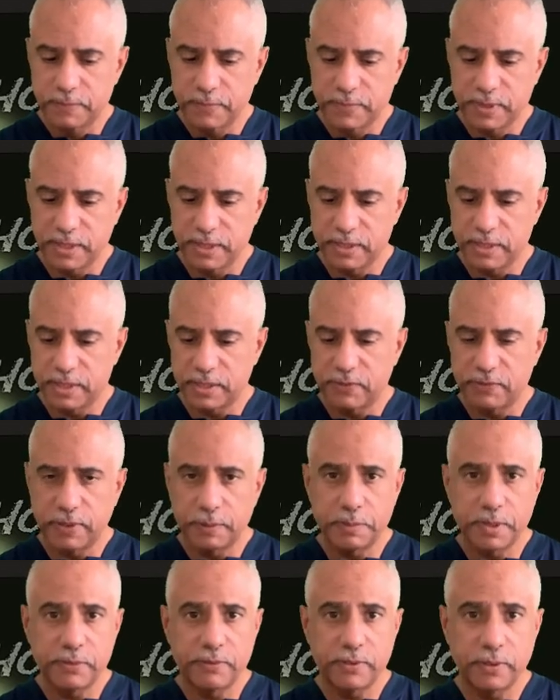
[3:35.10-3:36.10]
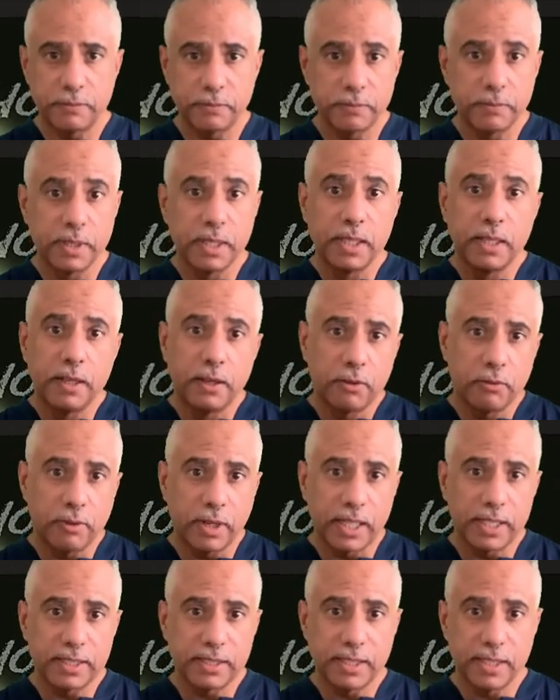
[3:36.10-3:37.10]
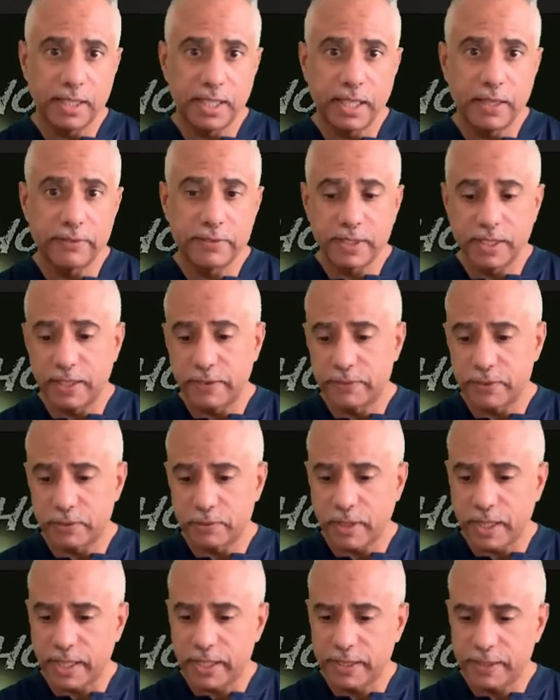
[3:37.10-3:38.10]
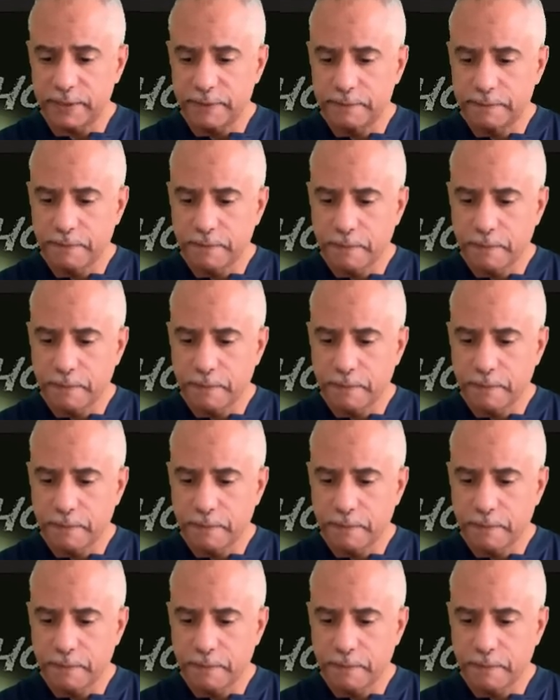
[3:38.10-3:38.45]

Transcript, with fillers: Here, just flipped it from right to left to left to right,